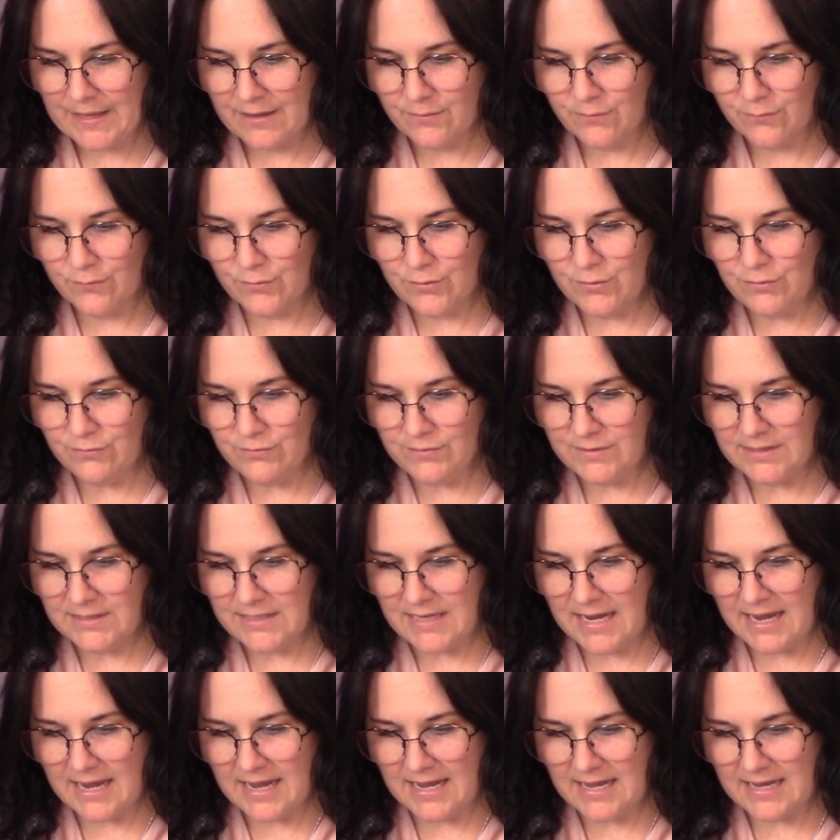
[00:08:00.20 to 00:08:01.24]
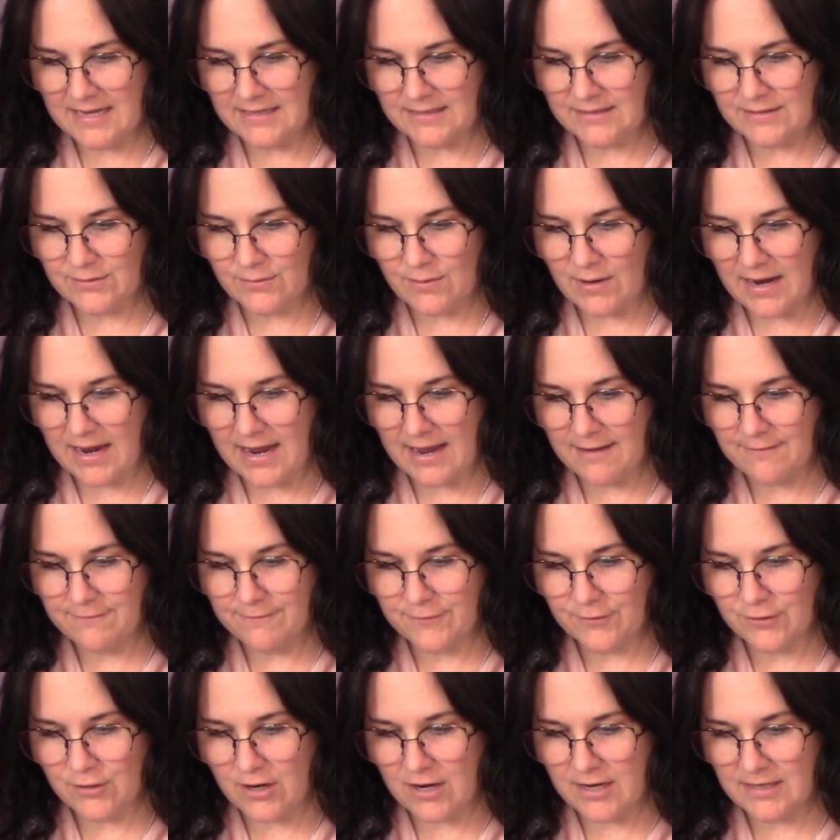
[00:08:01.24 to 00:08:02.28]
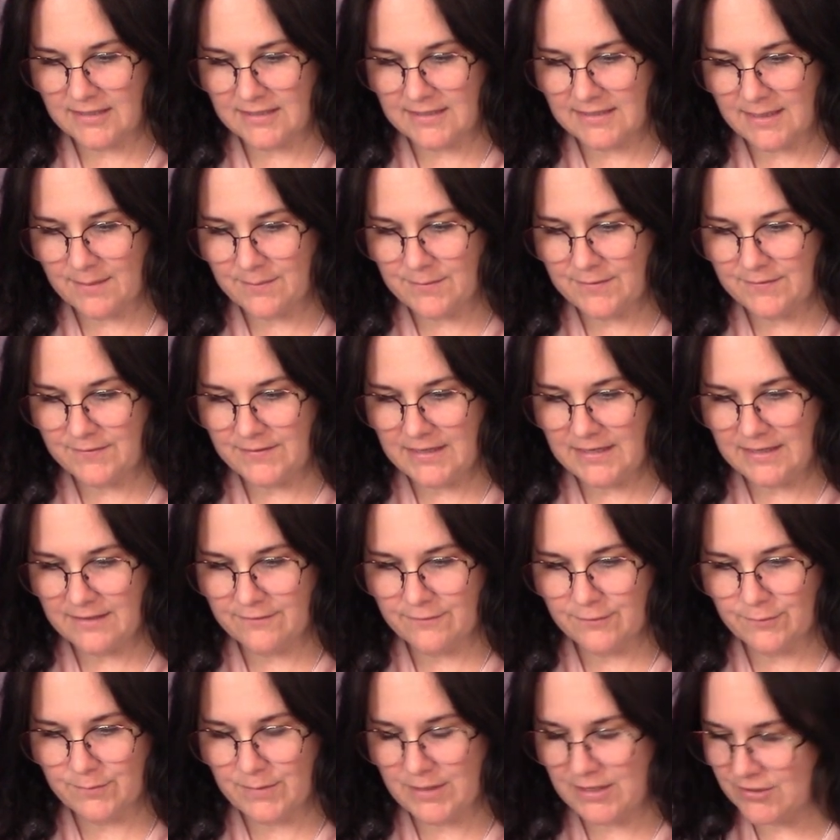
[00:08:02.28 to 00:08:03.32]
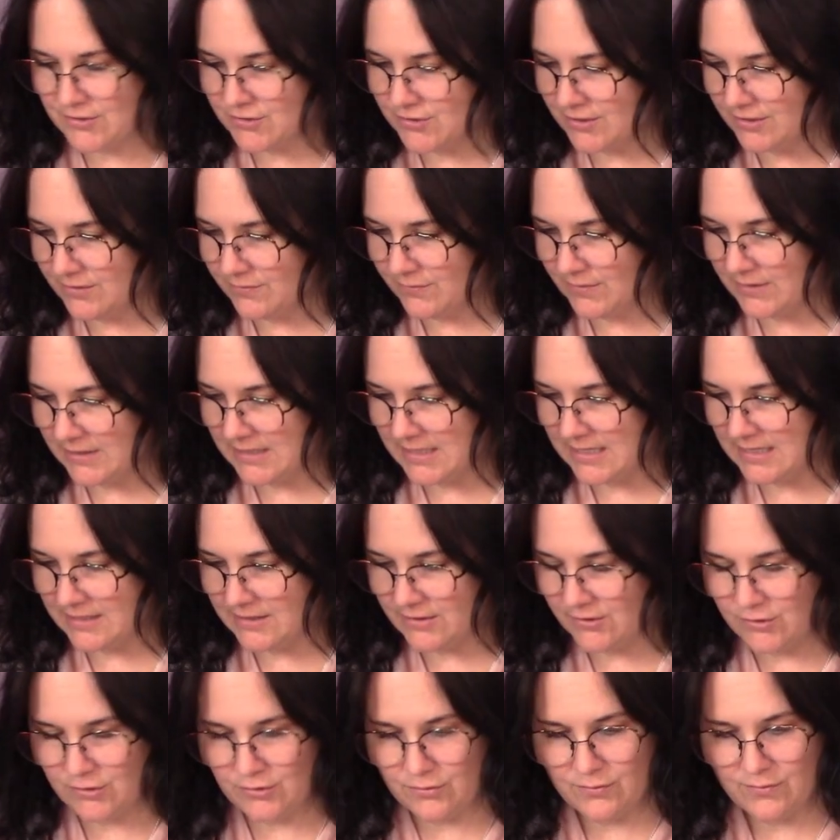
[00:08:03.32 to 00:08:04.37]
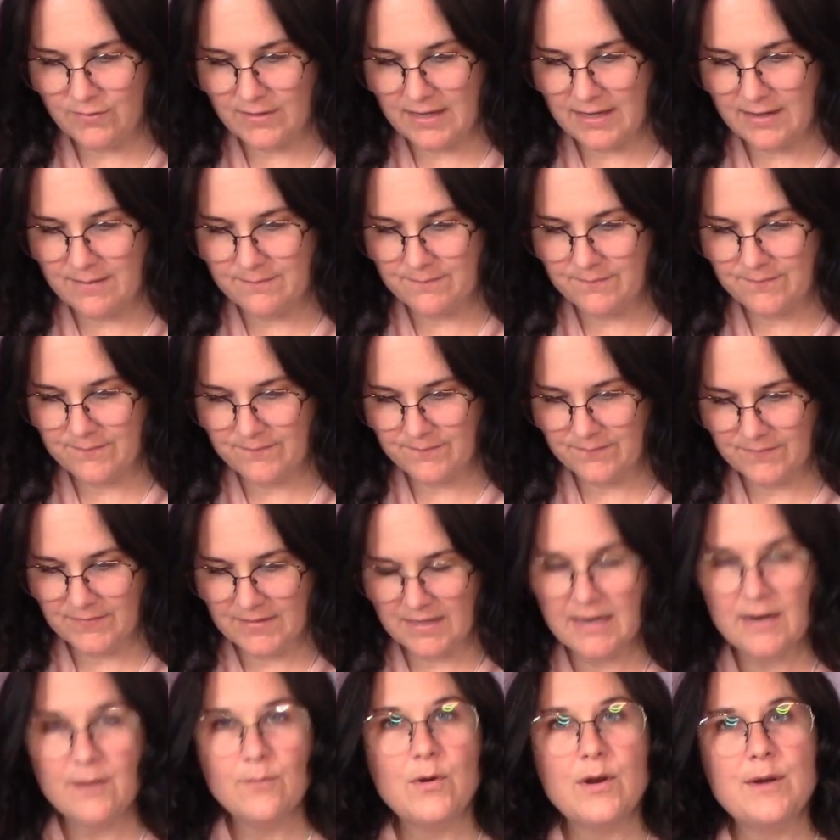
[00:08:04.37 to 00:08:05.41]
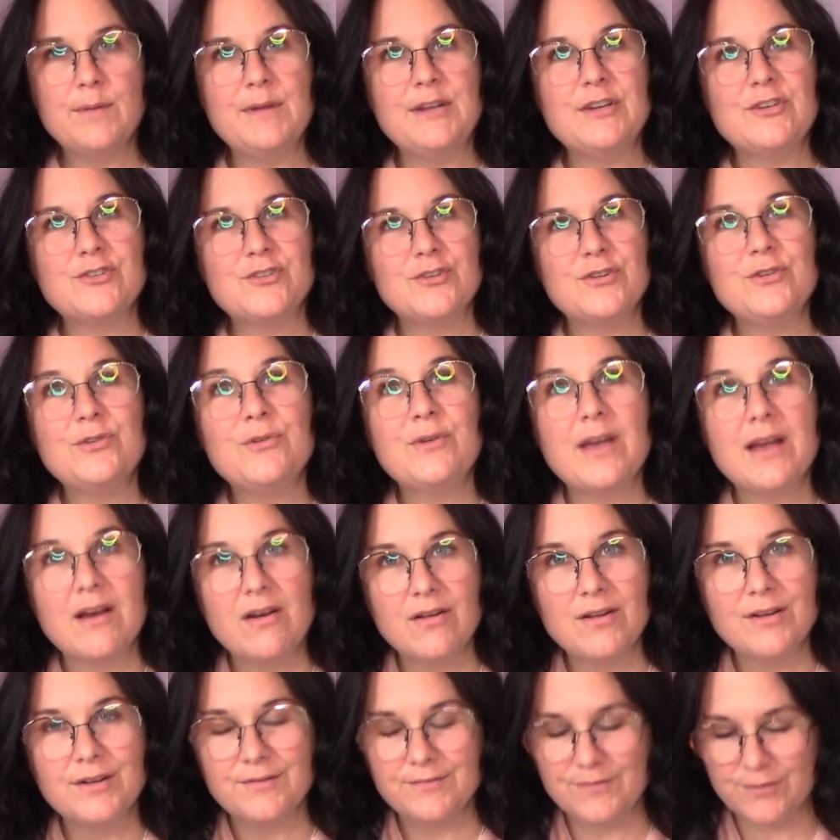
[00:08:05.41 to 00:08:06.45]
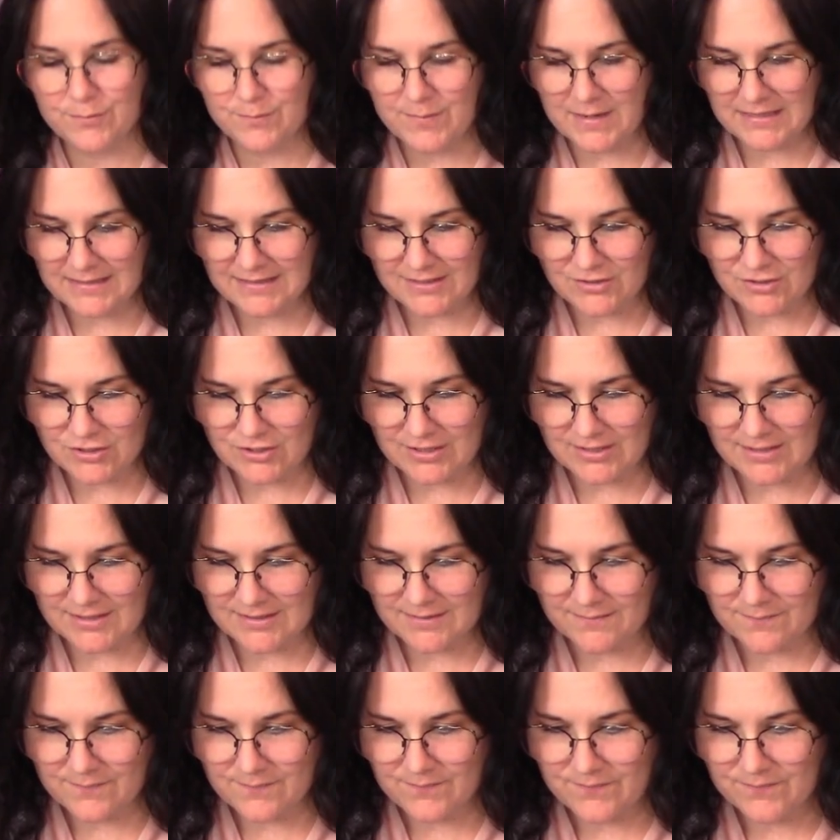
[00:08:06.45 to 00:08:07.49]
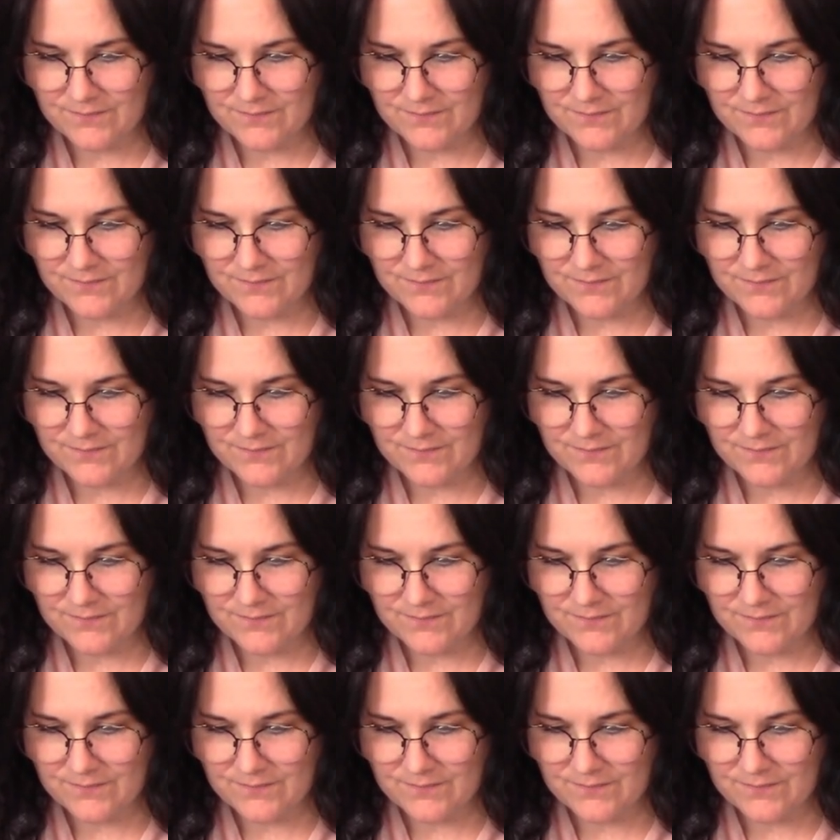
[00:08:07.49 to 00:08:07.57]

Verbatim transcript: runes and so I have forgotten some of the information related to them and I want to make sure you get all of your messages.